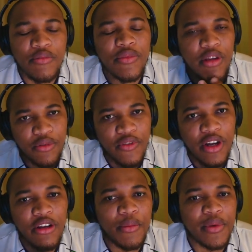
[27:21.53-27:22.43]
They provide
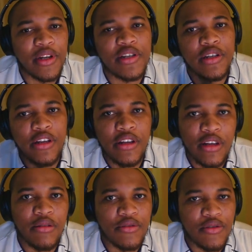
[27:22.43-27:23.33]
accommodation and they
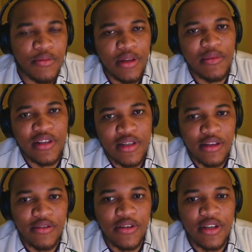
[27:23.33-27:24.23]
also pay me a
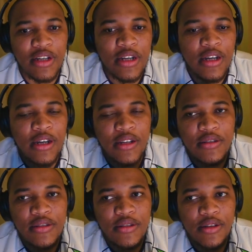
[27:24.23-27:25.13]
salary.
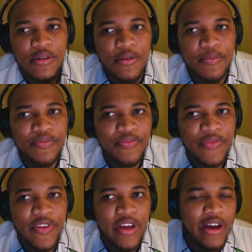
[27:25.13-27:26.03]
So
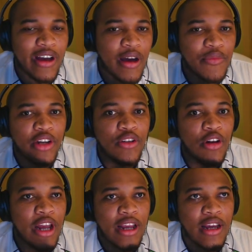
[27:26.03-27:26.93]
yeah, I'm not
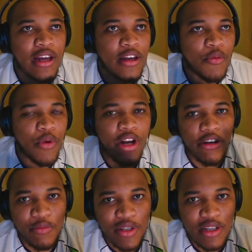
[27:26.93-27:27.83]
like
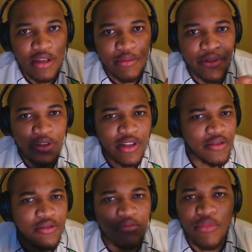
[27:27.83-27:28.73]
100% an employee.
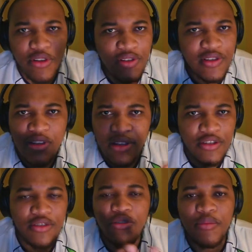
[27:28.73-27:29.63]
Certain policies and things
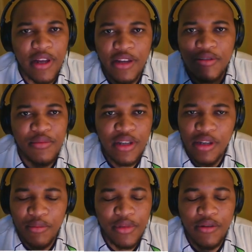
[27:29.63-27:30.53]
don't apply to me in the
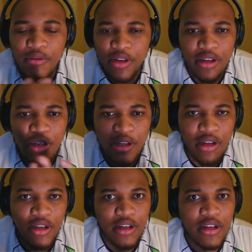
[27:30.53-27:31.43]
company, yada yada yada
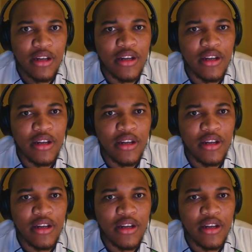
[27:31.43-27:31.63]
yada.